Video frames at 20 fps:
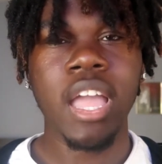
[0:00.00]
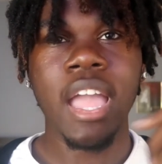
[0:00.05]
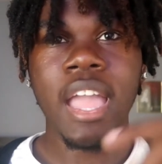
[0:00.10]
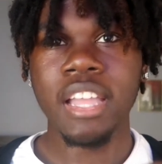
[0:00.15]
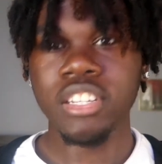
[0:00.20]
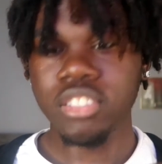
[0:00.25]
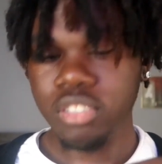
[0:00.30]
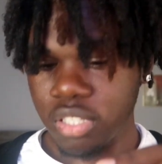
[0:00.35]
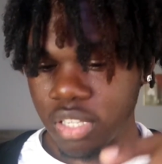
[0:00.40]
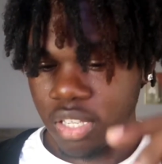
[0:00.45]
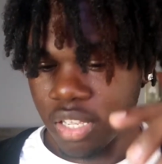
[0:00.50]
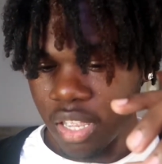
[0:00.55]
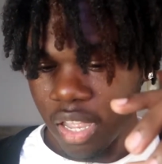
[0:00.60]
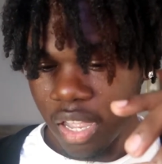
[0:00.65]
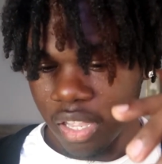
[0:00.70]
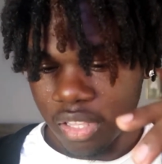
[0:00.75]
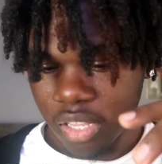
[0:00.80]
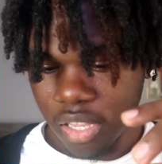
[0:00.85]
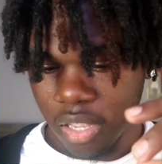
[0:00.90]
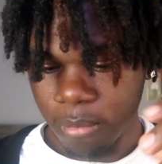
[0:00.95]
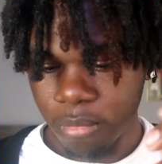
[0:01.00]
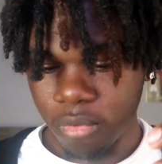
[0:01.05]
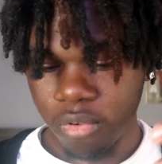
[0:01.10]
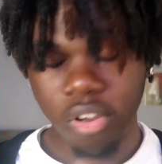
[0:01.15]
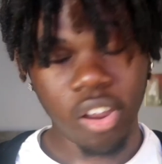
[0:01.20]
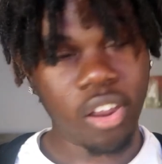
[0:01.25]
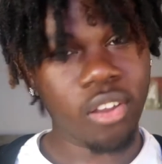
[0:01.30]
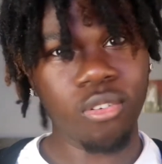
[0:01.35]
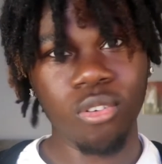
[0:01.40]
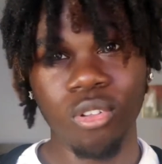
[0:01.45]
Actually, I think I'm,
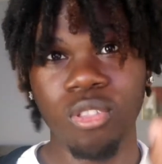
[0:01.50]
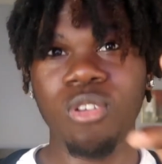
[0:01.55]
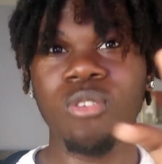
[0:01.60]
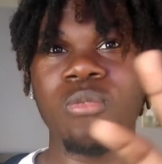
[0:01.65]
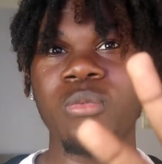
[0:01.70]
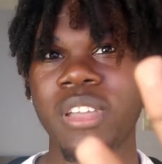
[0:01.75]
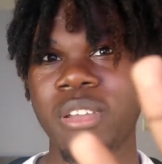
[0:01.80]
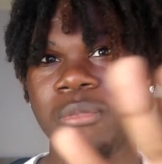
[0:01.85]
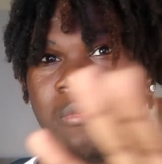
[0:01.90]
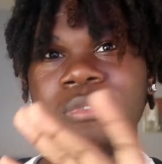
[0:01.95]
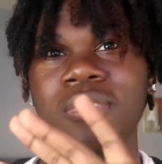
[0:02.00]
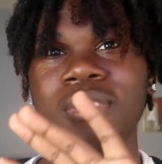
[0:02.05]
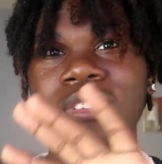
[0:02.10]
all right, hold on, wait,